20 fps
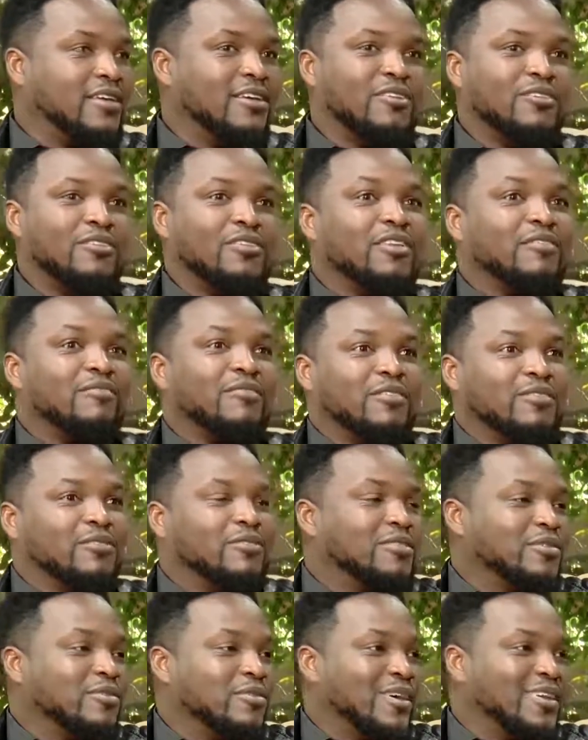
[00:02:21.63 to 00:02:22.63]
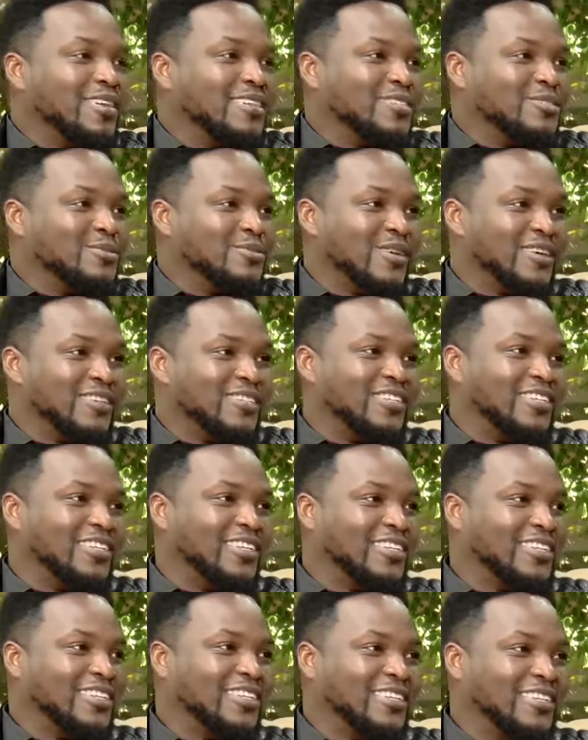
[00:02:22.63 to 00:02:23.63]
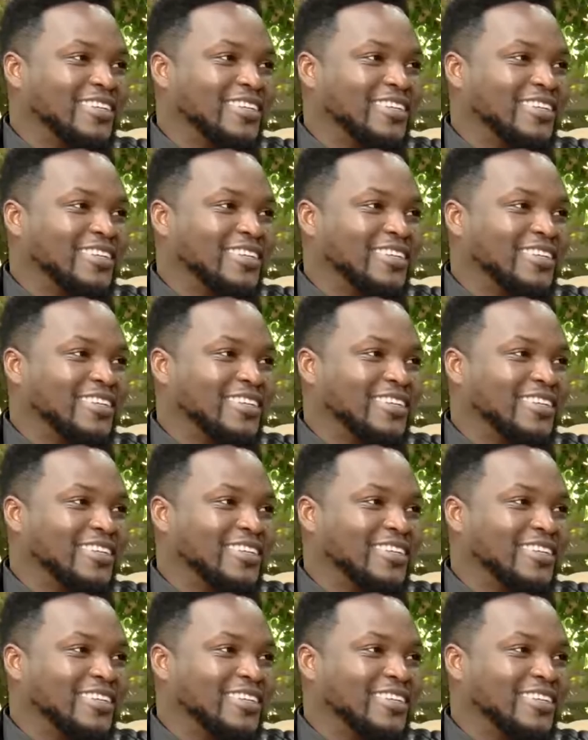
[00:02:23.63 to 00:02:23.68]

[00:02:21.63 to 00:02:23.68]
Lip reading: You never know, the world is watching.